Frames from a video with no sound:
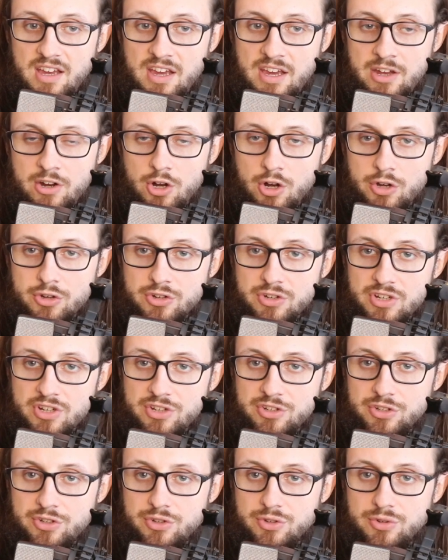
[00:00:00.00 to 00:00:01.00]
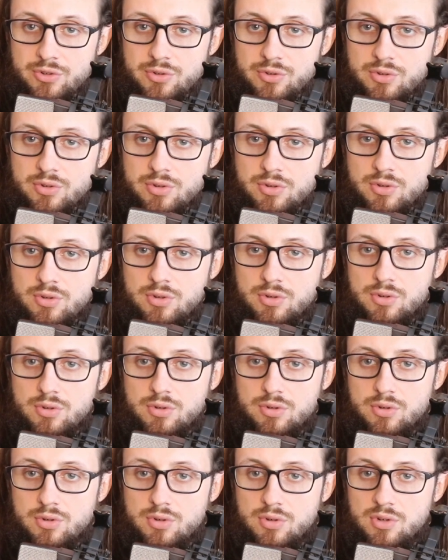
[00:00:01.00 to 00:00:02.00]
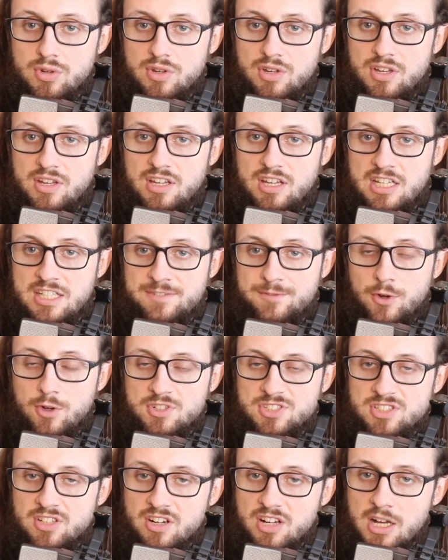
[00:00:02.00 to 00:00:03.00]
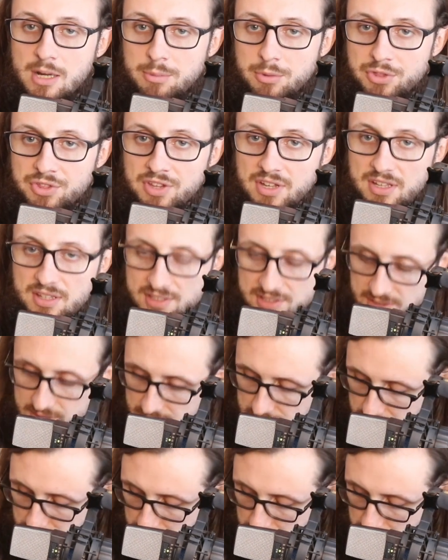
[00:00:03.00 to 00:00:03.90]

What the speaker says: and all you're gonna do is focus on a couple things.